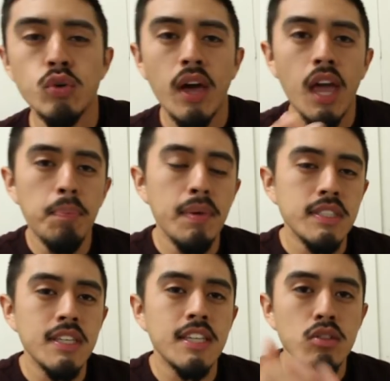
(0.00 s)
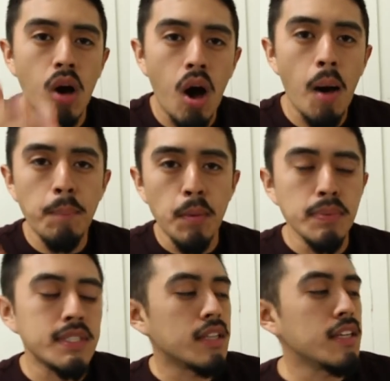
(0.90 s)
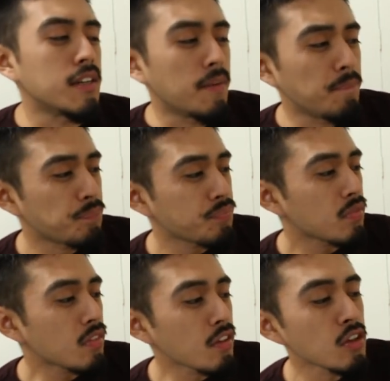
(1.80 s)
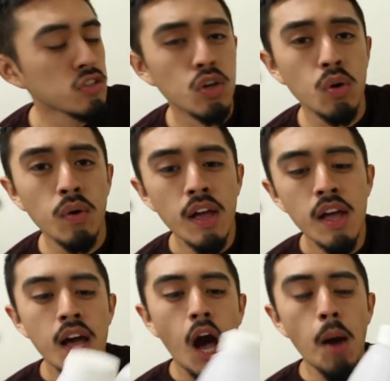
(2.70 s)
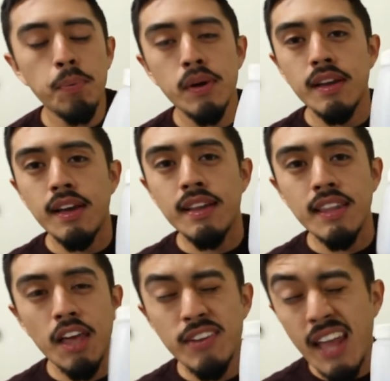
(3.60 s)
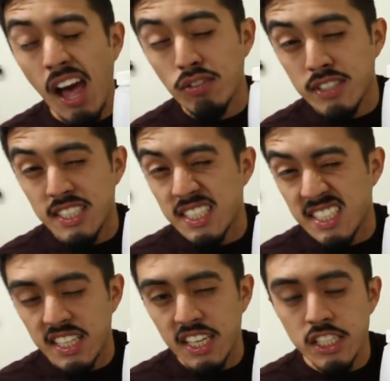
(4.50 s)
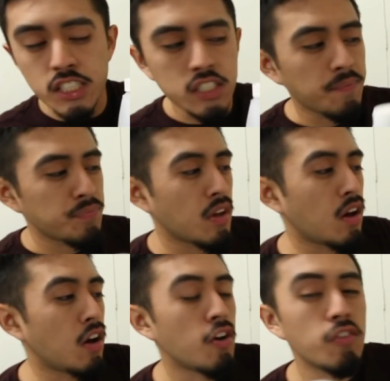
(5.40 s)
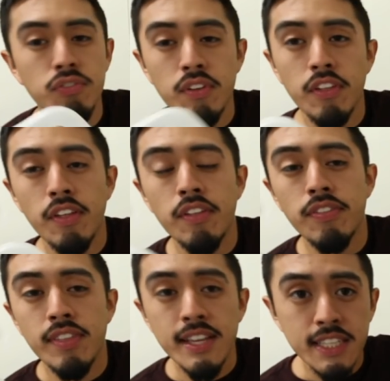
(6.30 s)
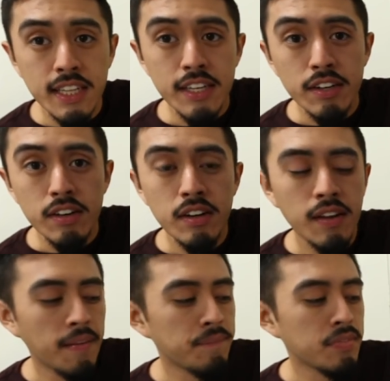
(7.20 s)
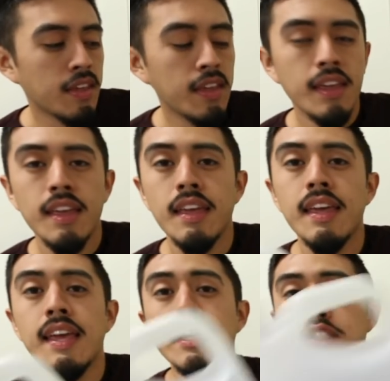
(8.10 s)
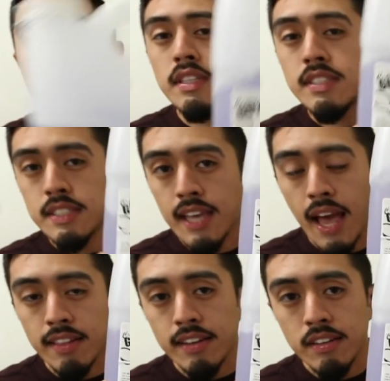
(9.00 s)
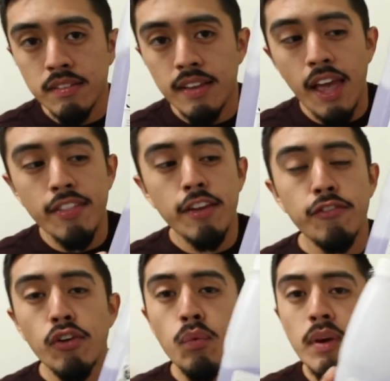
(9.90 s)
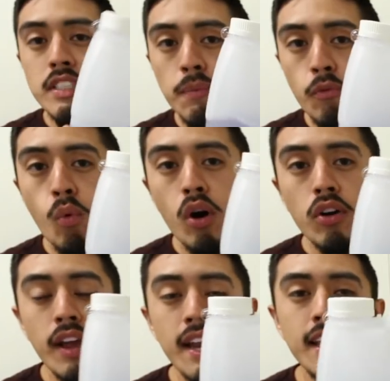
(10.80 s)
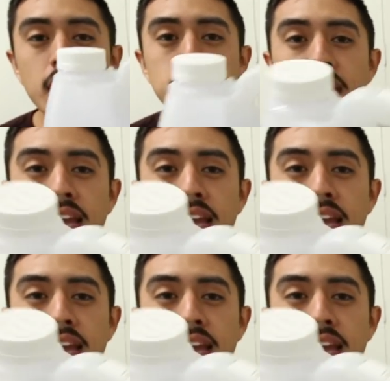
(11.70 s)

So APC is all purpose cleaner. So I'll put 11 ounces ish of this cleaner into this gallon and then fill the rest up with water, and it gives me